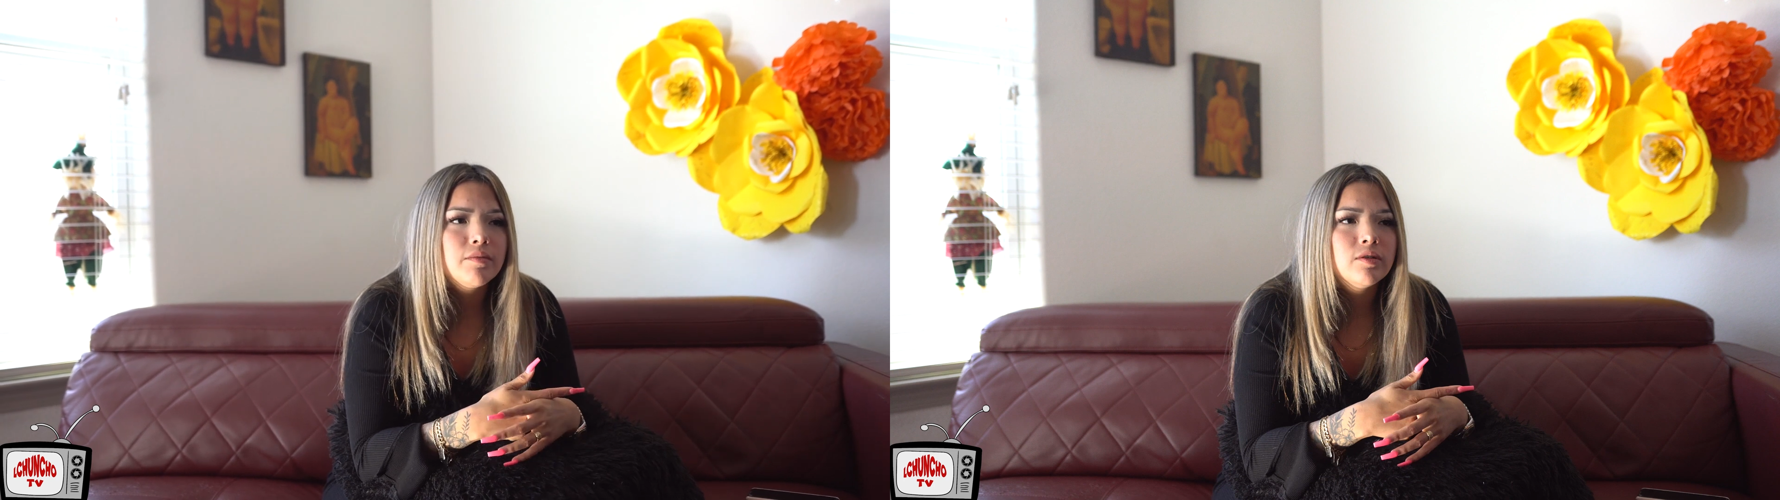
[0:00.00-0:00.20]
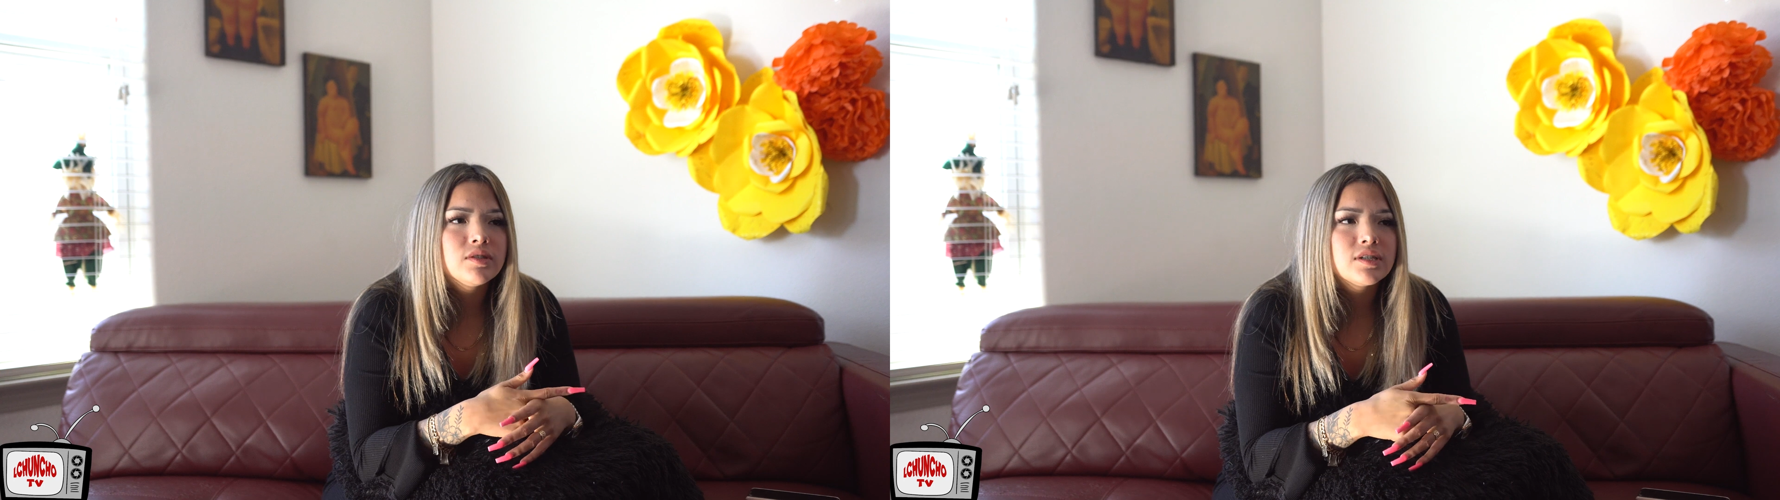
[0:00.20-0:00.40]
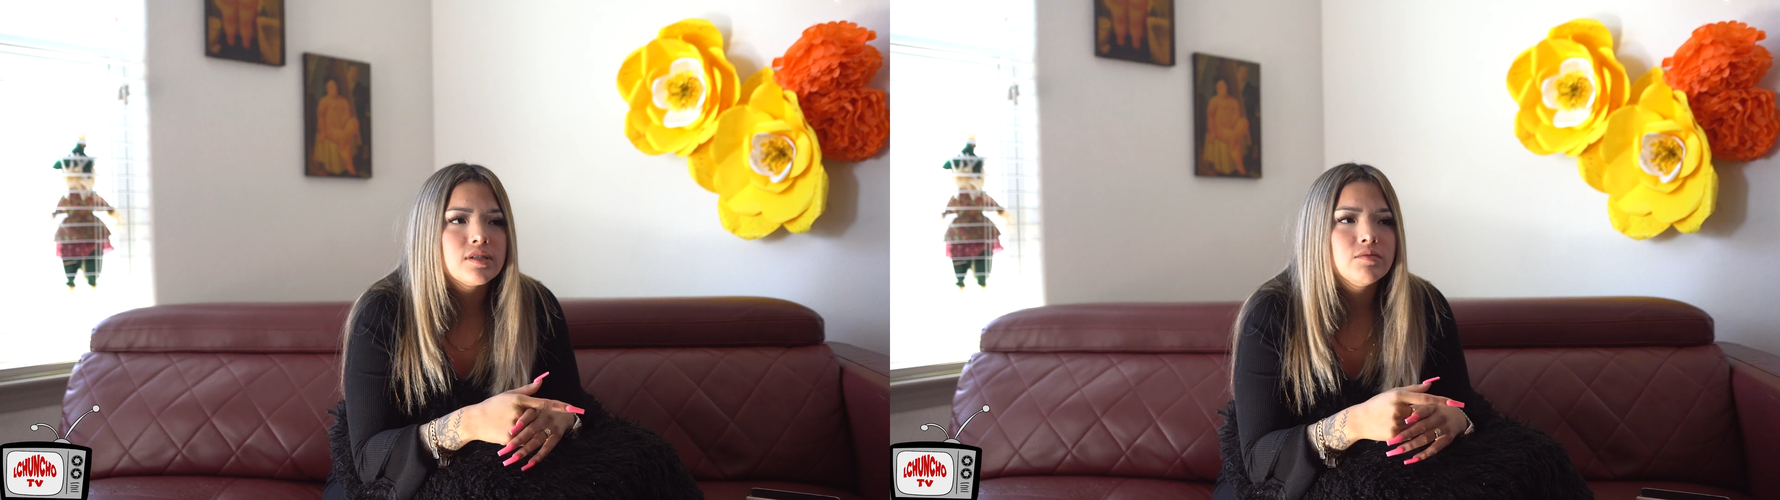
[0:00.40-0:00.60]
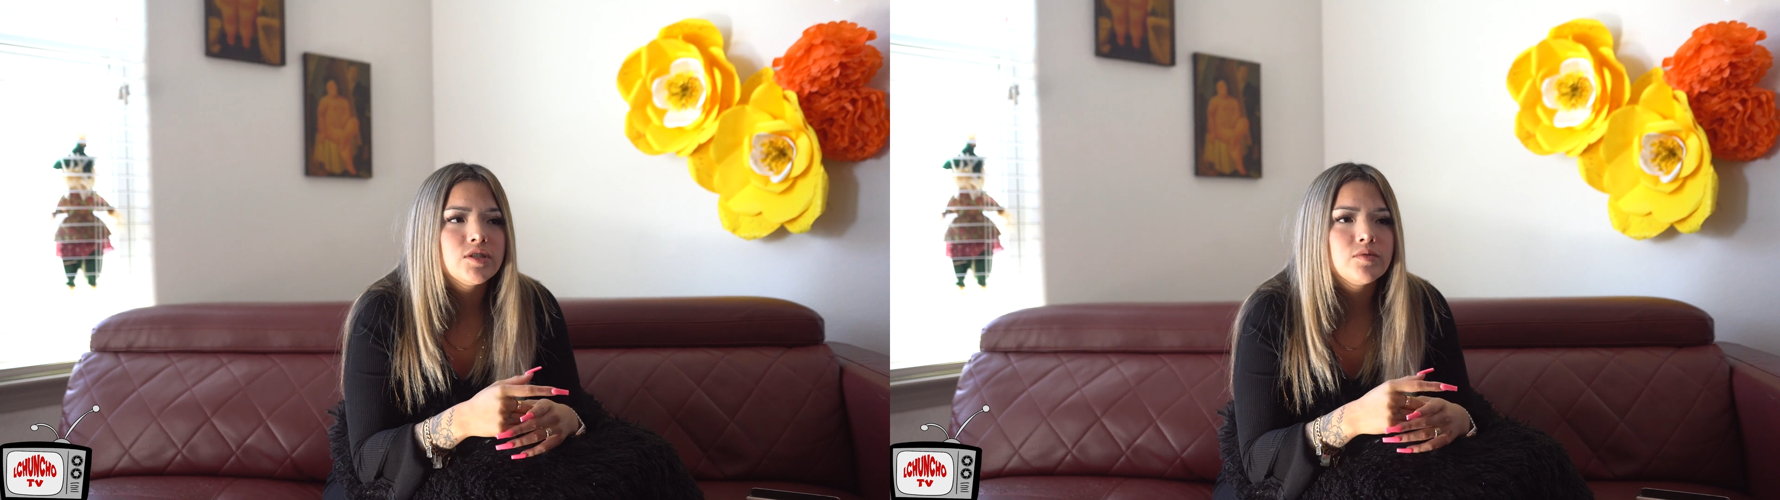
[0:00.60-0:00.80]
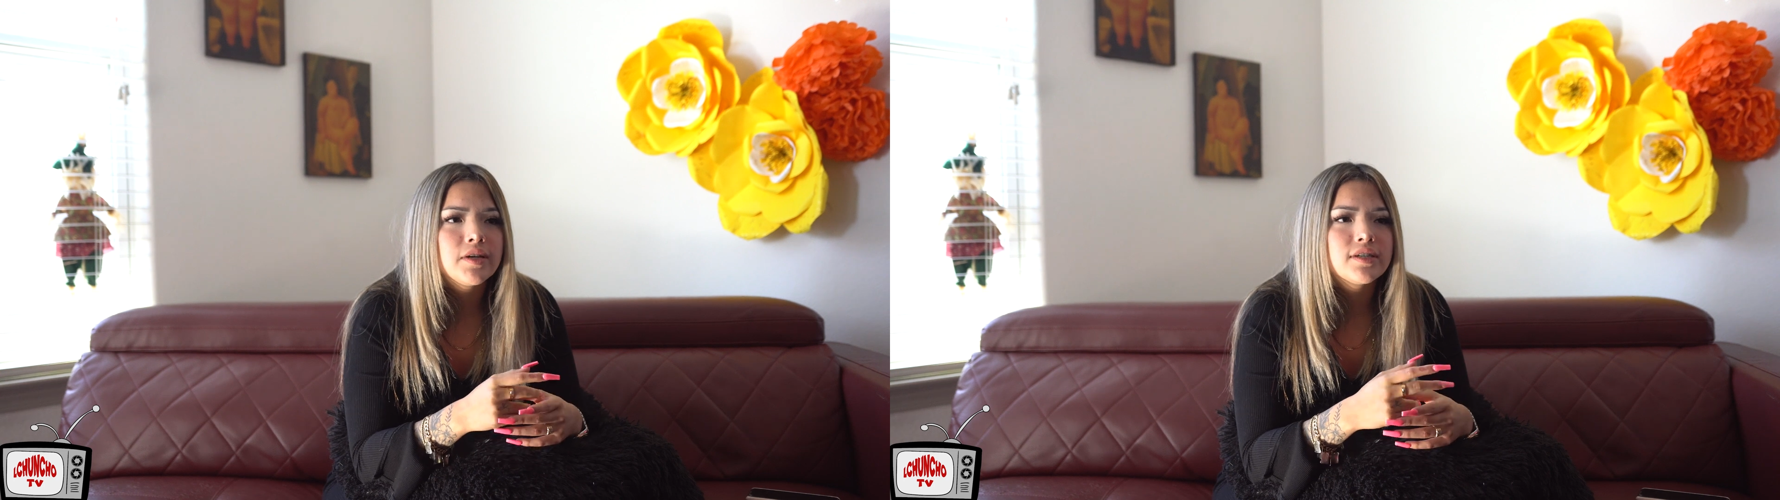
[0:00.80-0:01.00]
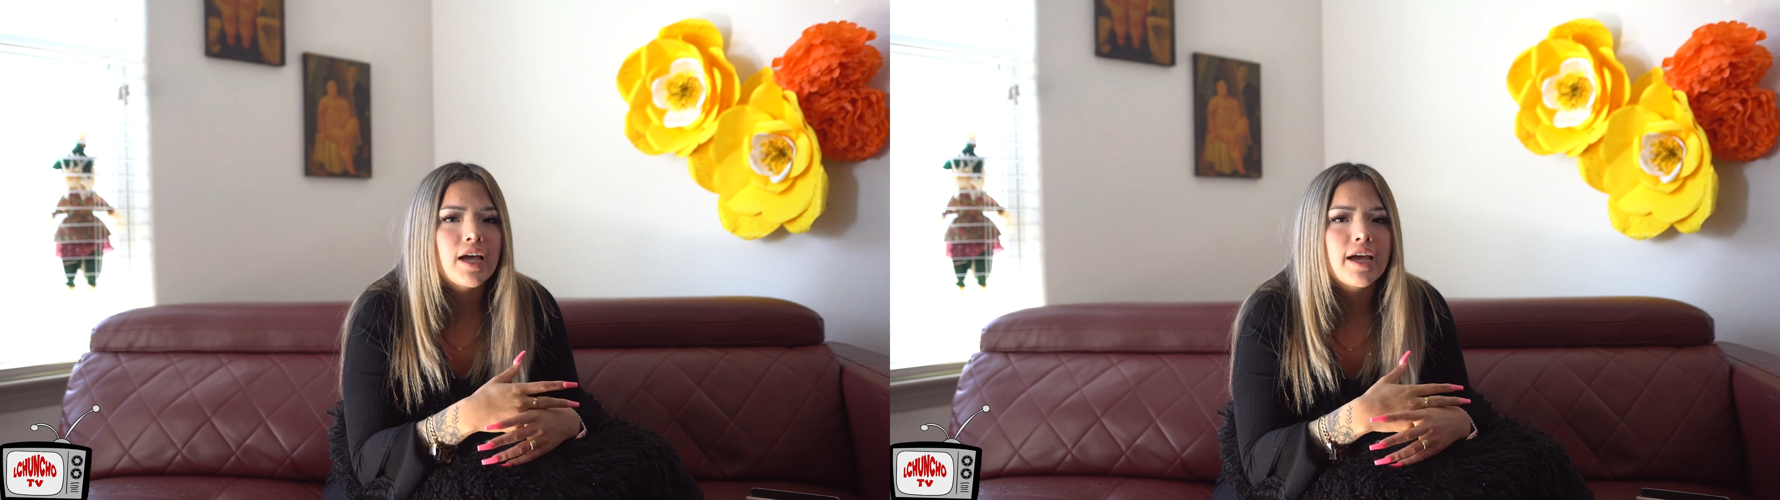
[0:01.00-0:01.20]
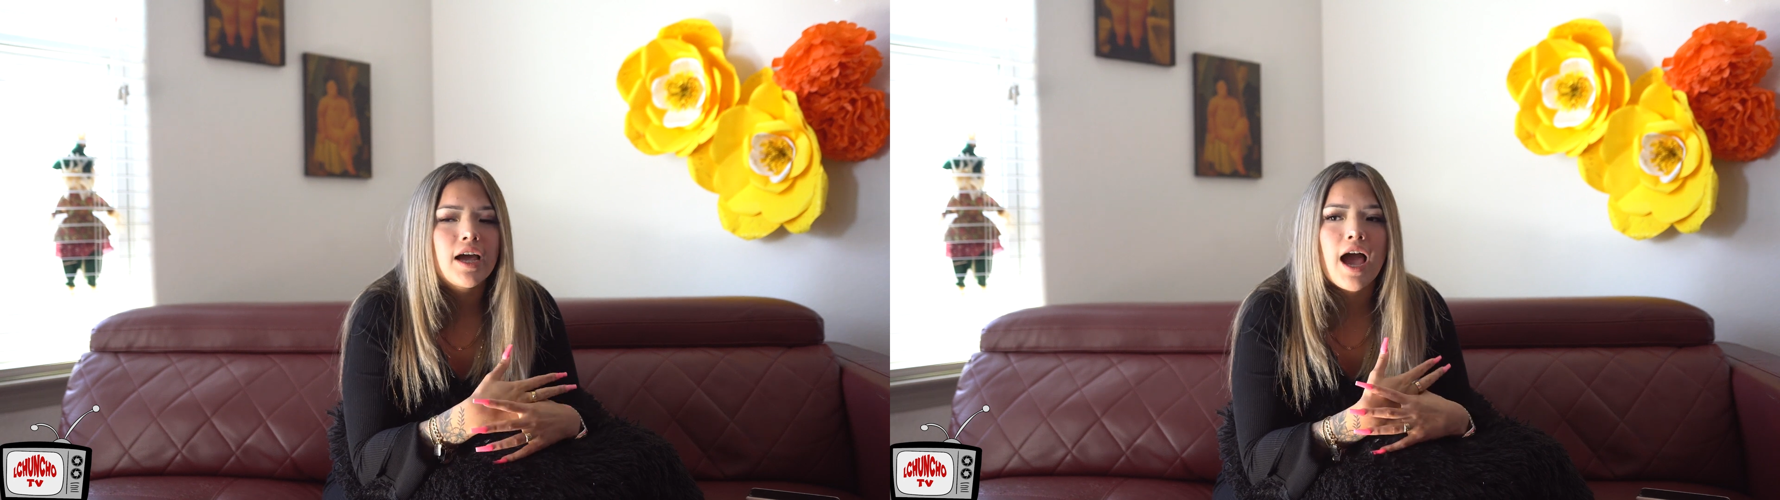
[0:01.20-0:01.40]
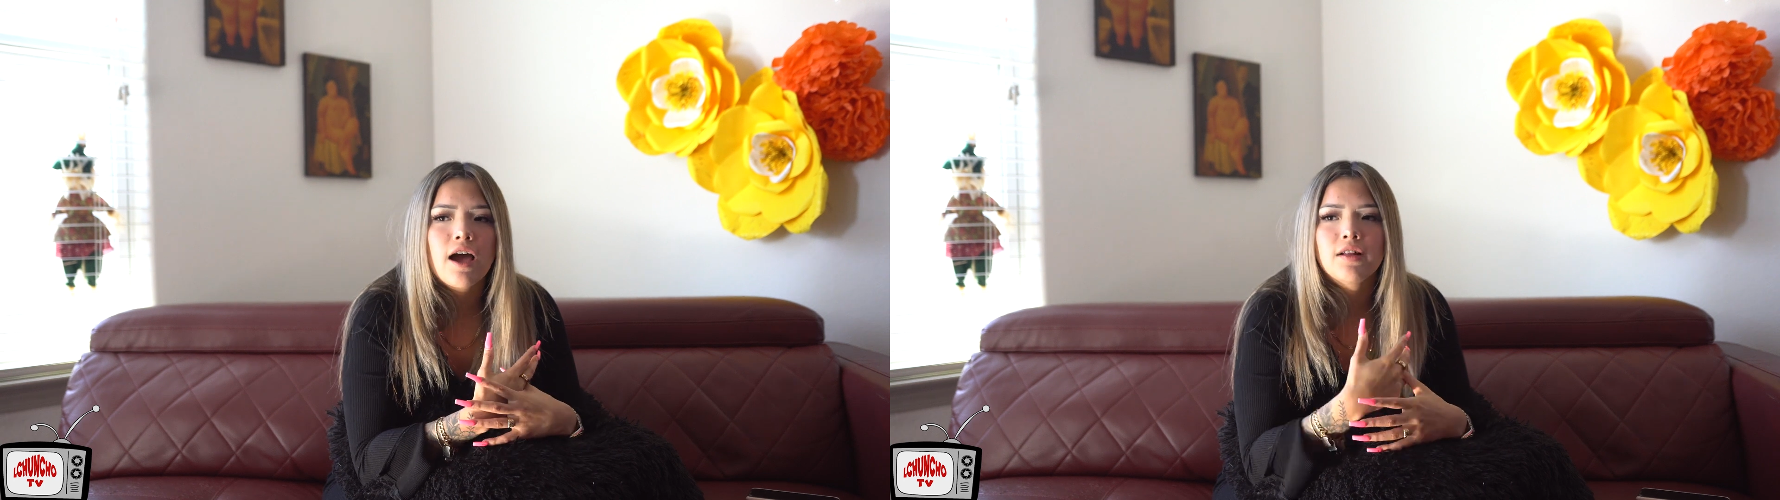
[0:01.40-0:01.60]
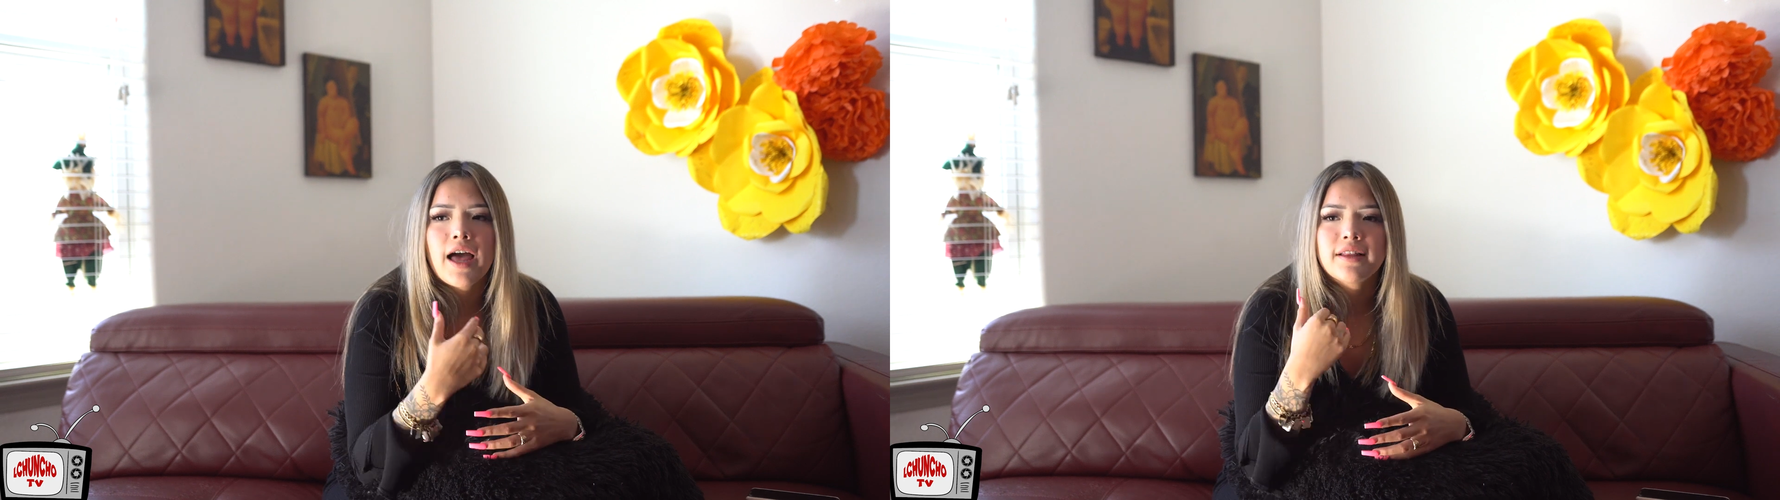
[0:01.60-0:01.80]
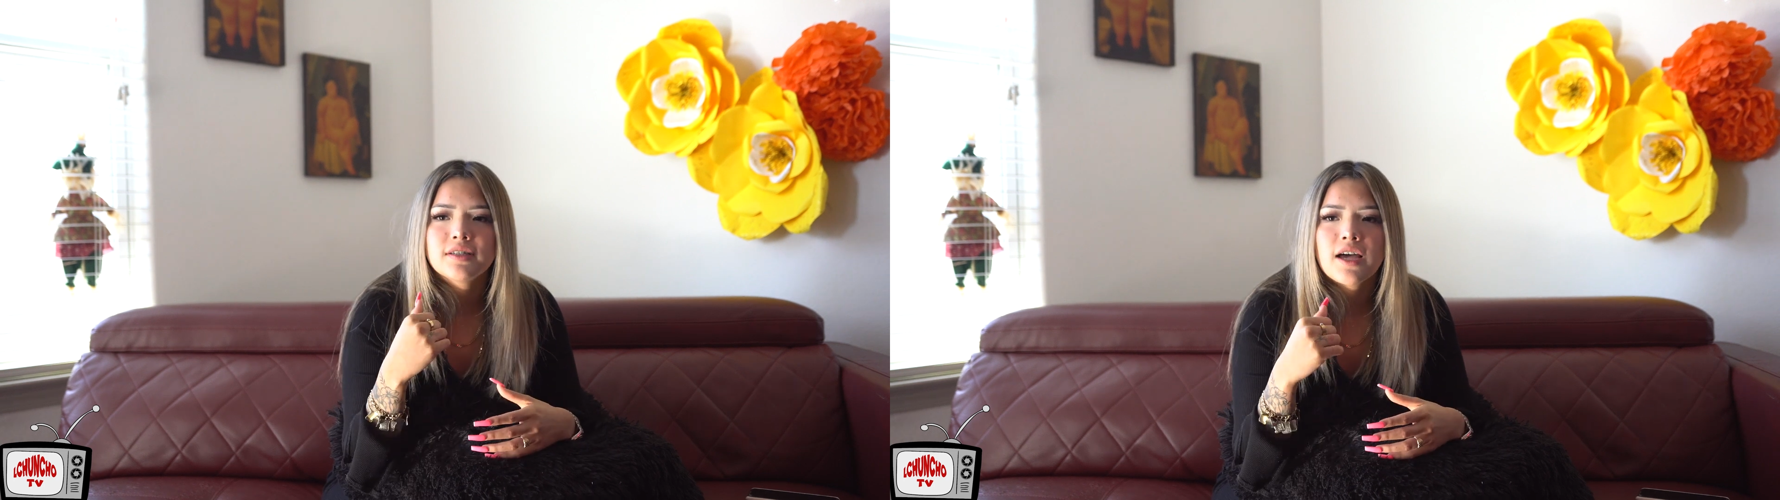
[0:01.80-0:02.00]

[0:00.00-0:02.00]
immune system just because I at